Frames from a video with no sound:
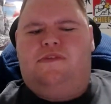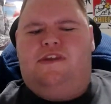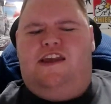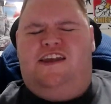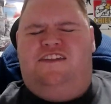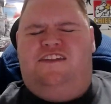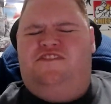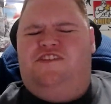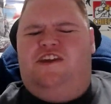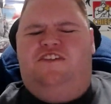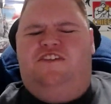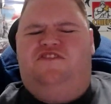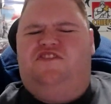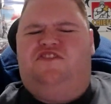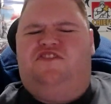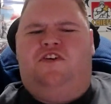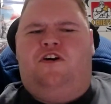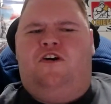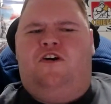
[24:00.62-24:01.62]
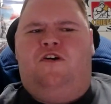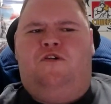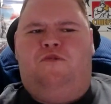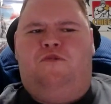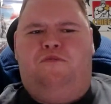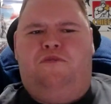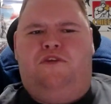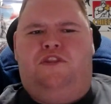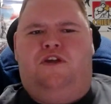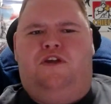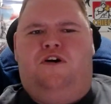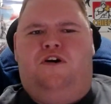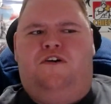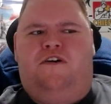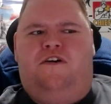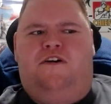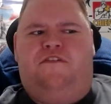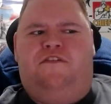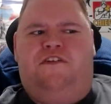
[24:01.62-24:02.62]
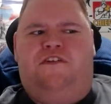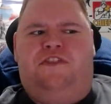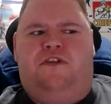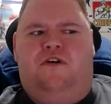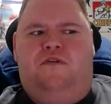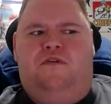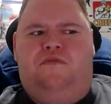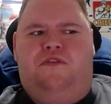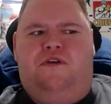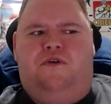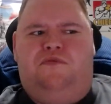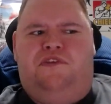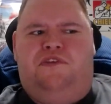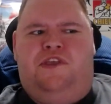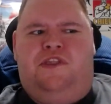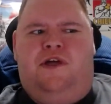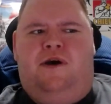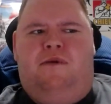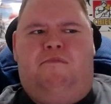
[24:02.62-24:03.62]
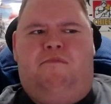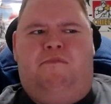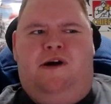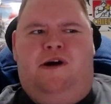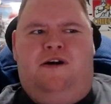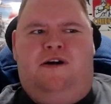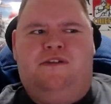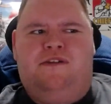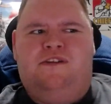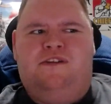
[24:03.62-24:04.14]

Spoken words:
And just at home, I think they'll get up, but